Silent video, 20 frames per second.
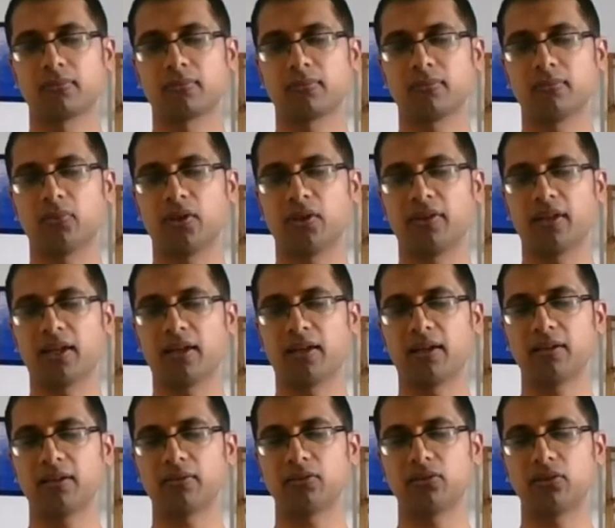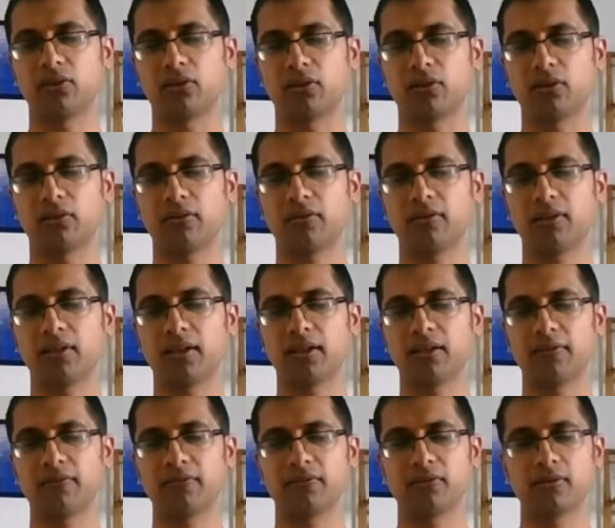Breathe out, turn to the
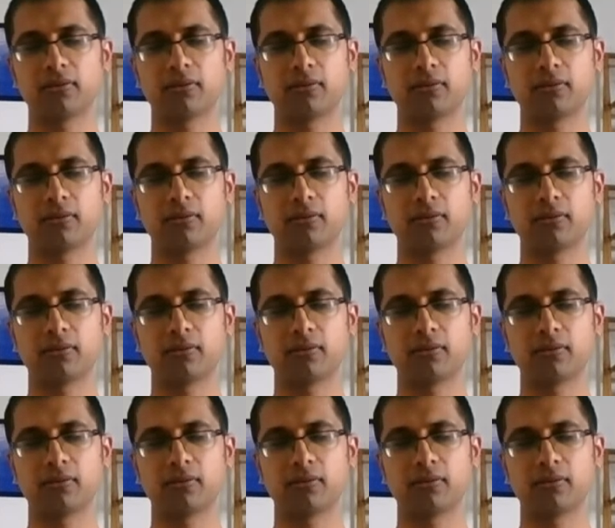left.